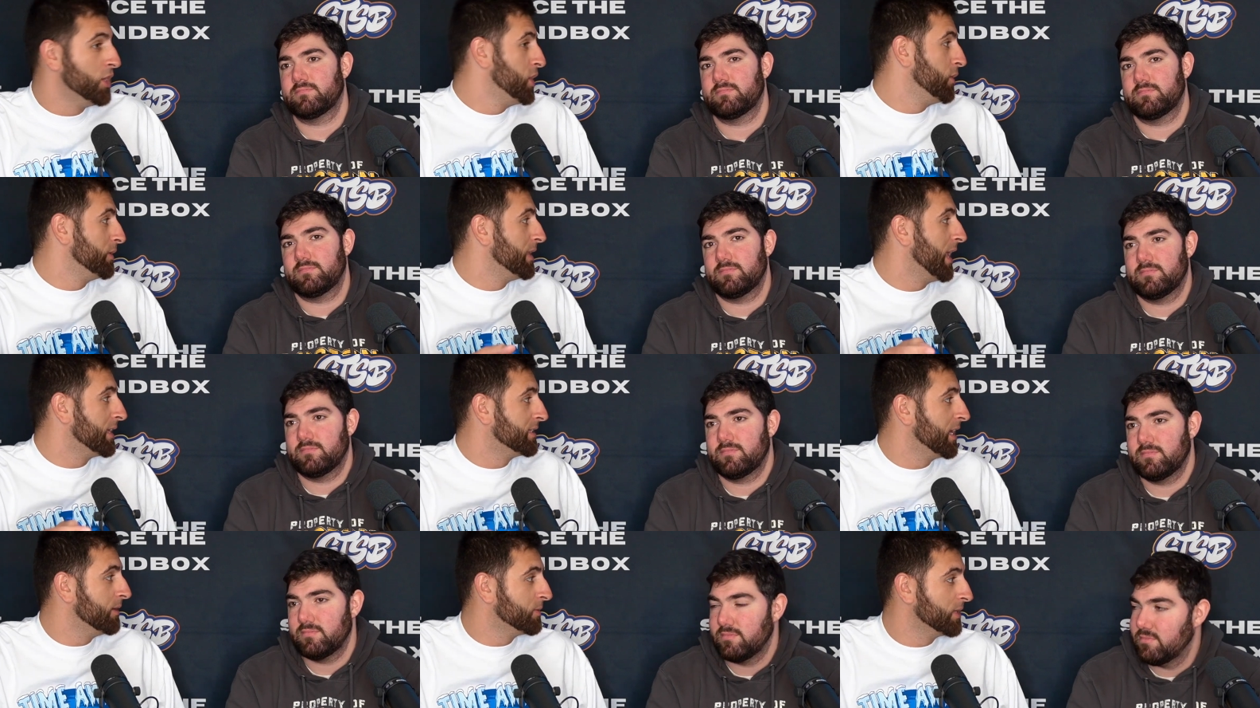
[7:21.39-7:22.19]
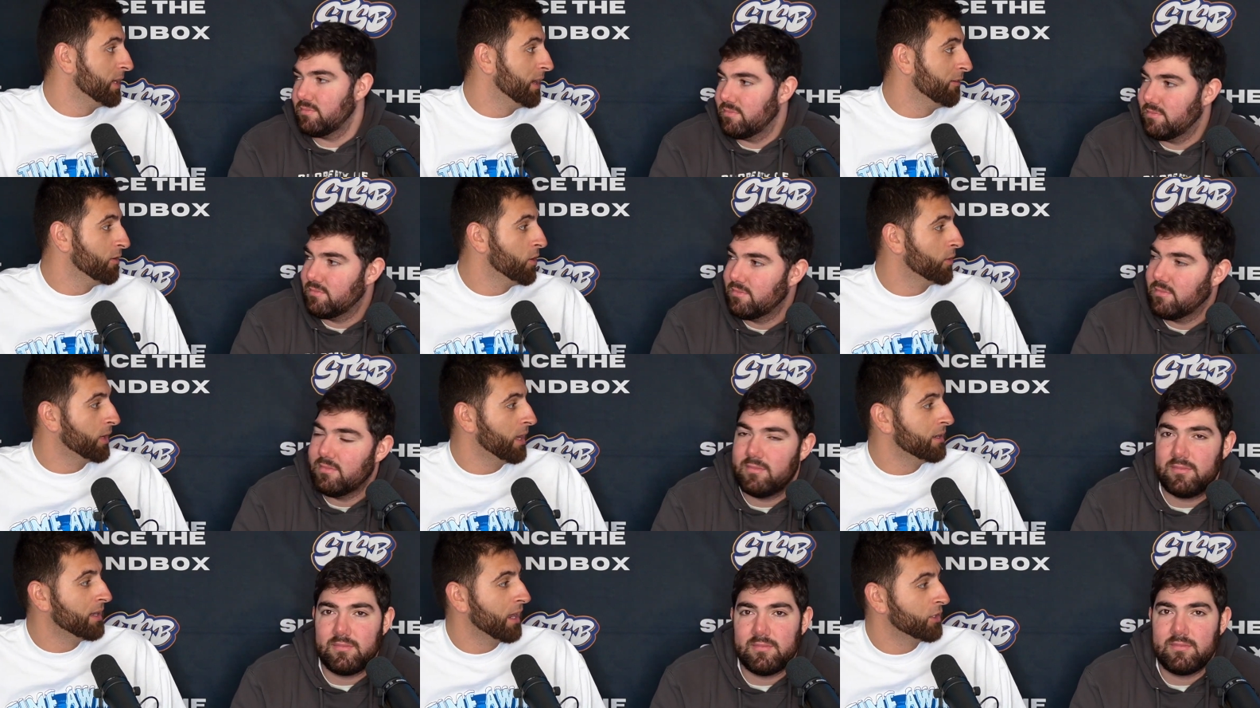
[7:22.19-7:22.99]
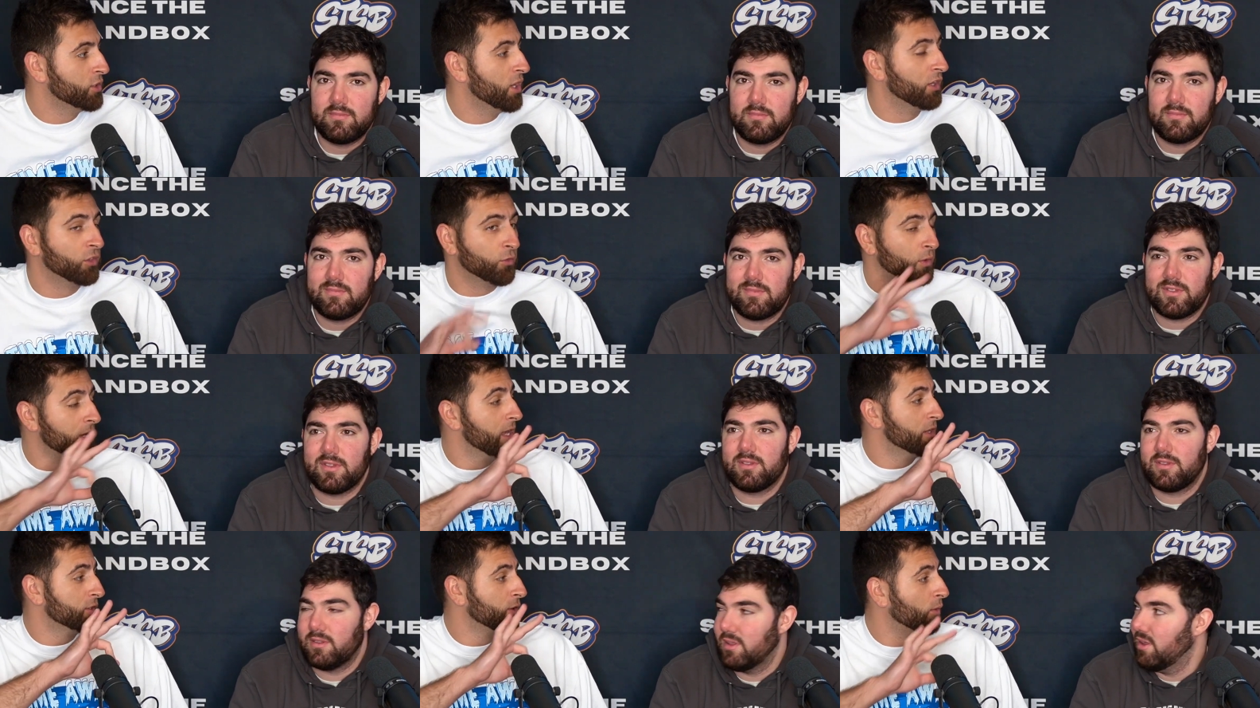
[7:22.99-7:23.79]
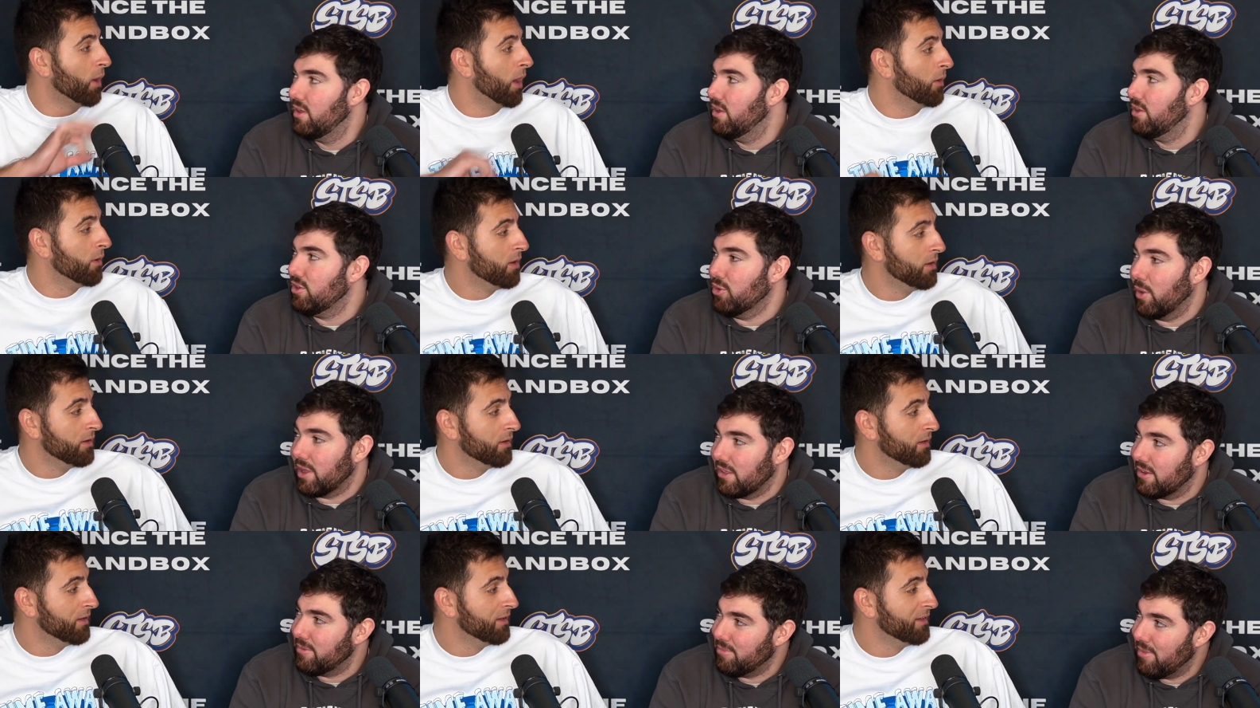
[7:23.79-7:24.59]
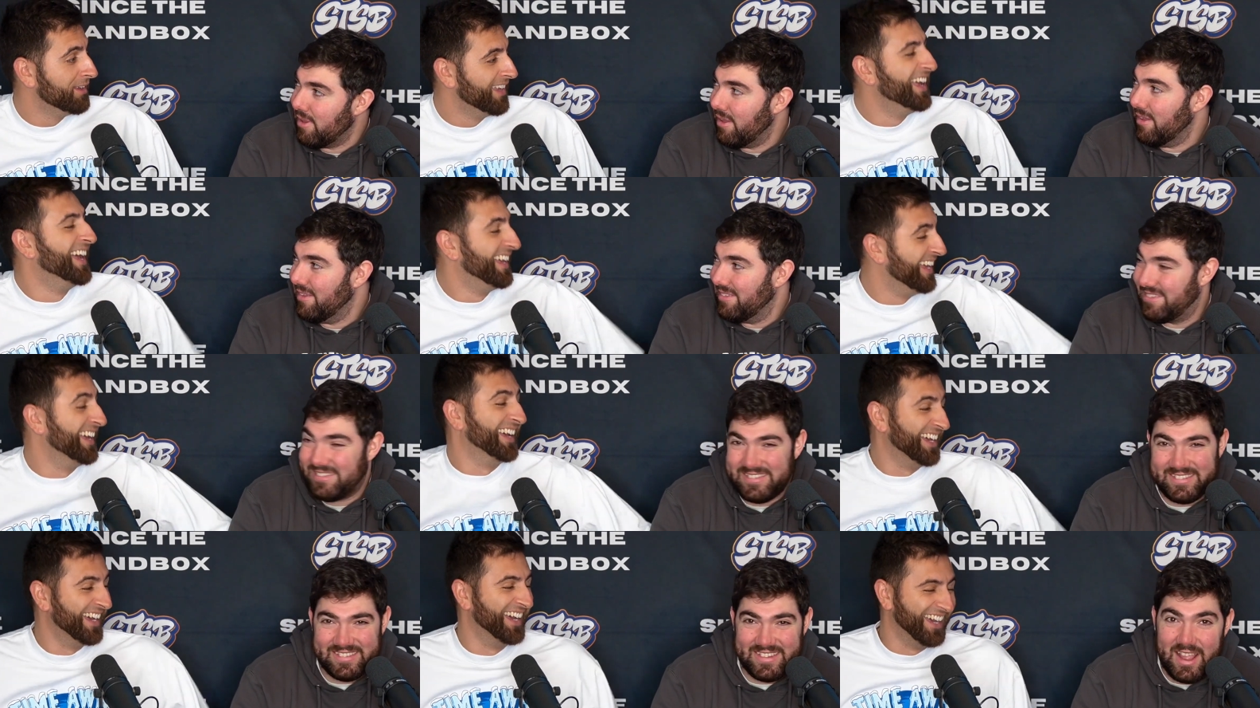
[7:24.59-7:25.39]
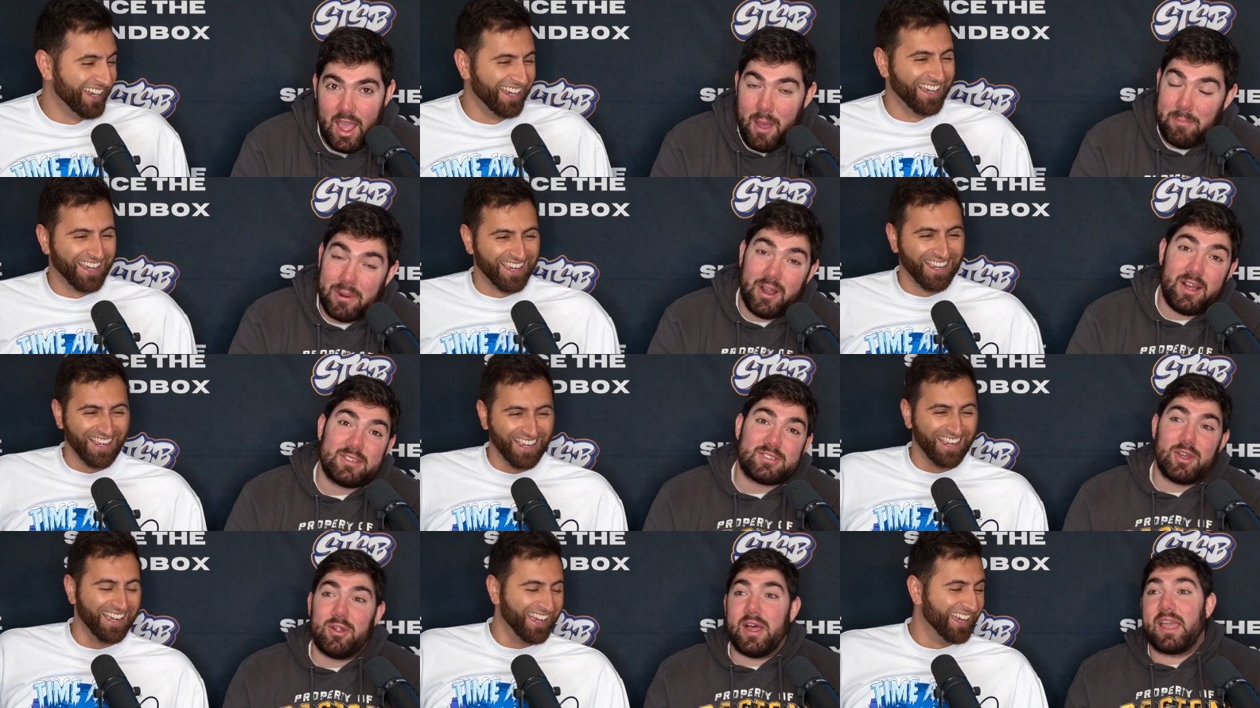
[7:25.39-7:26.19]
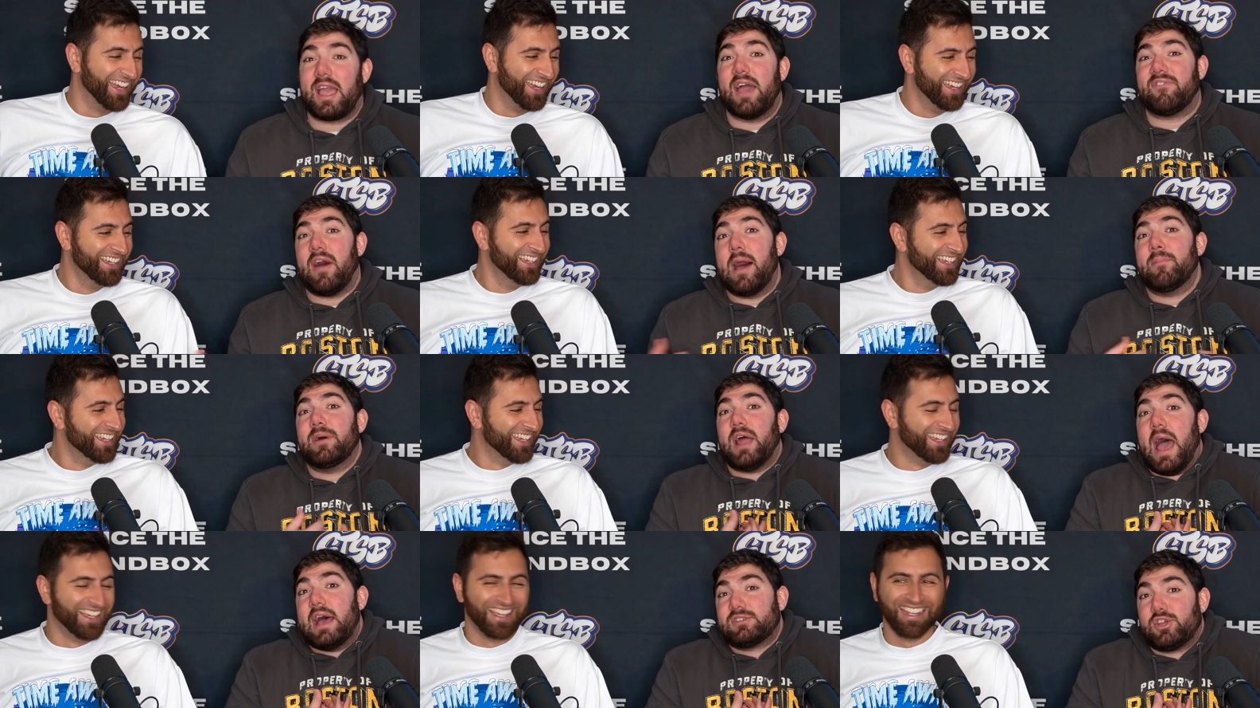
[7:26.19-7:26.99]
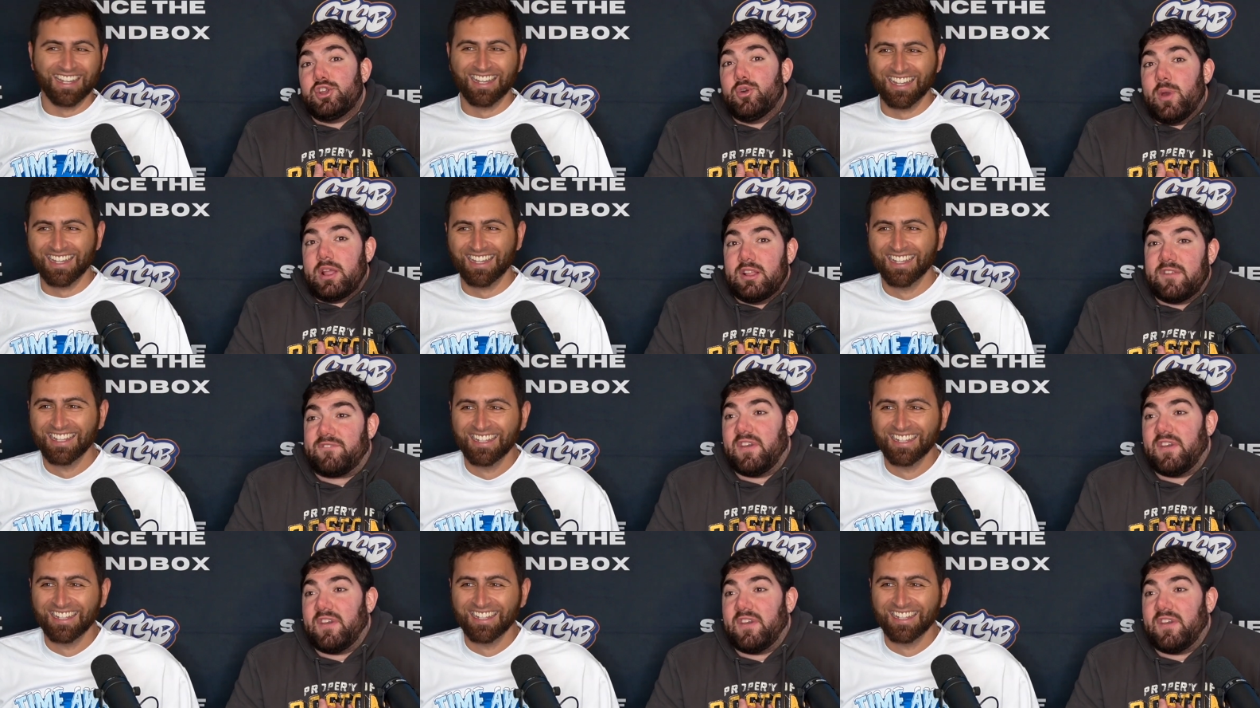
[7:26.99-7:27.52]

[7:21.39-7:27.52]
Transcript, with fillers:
Speaker 1: You're in that same scenario again next year, three years in a row. New England but also, like, if I'm a, as a New England